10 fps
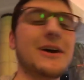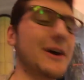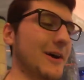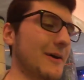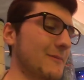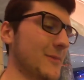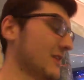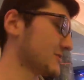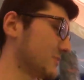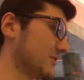Um,
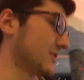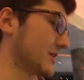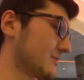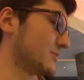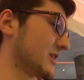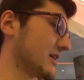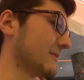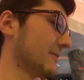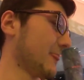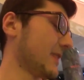yeah, it was pretty fun, but
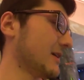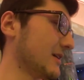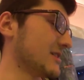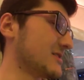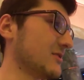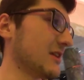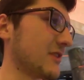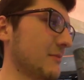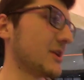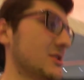yeah, I still don't
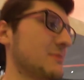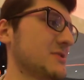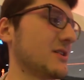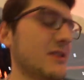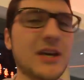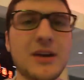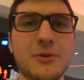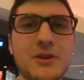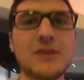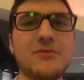have that many chips now. Like
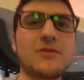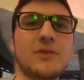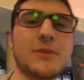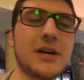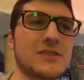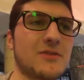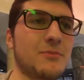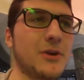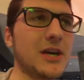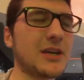I'm gonna have fifteen blinds after
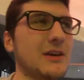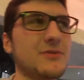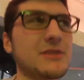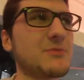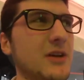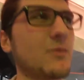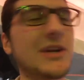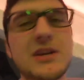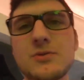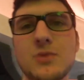break. I was up to like
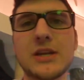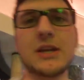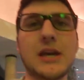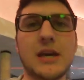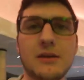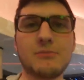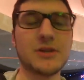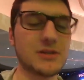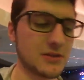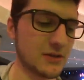one hundred twenty K,
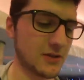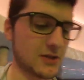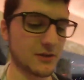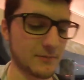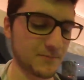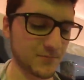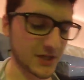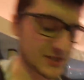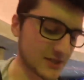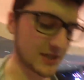but um,
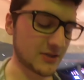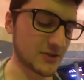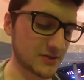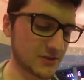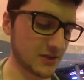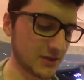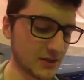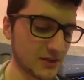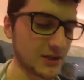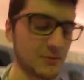as I said, lost
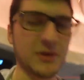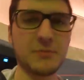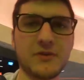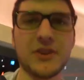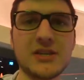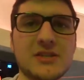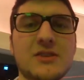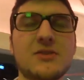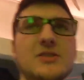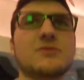that big pot with ace
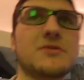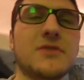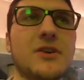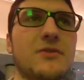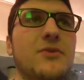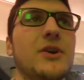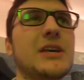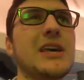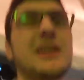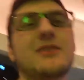nine to ace two, so down to
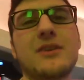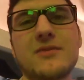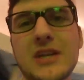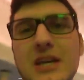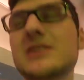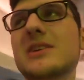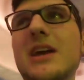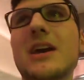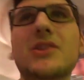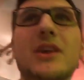forty K, now I have like ninety
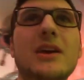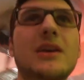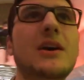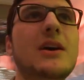K I think.